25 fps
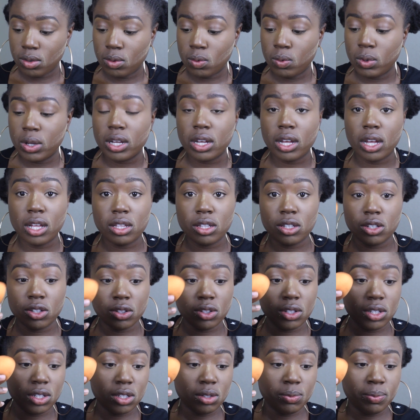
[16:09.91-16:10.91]
what color
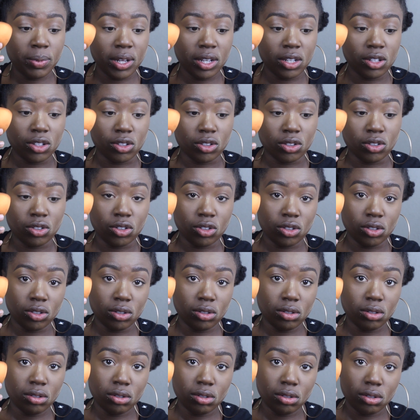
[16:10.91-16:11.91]
this sponge
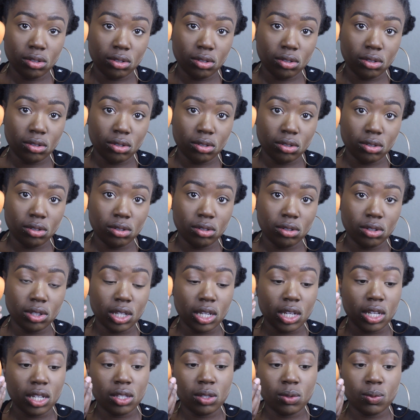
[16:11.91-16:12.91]

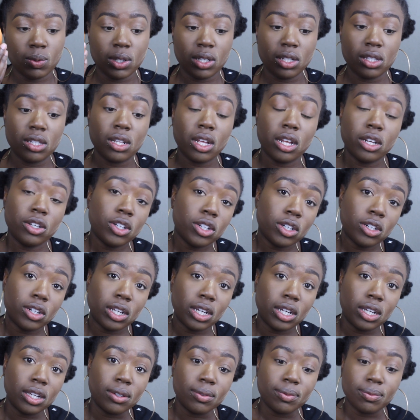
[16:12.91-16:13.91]
is when it's not
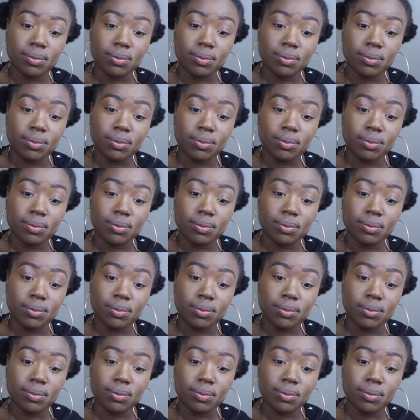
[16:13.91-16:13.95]
dirty.